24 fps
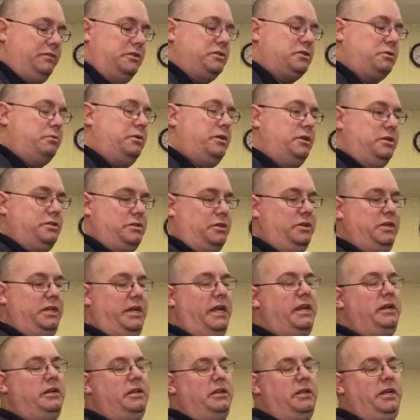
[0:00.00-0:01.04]
The squirter's on
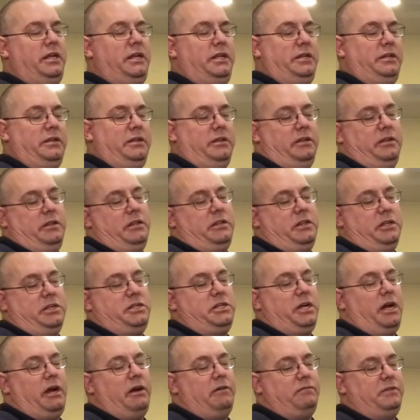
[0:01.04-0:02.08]
the end of the
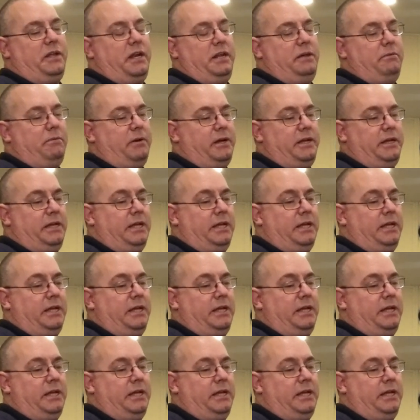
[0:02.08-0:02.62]
shaft anyway.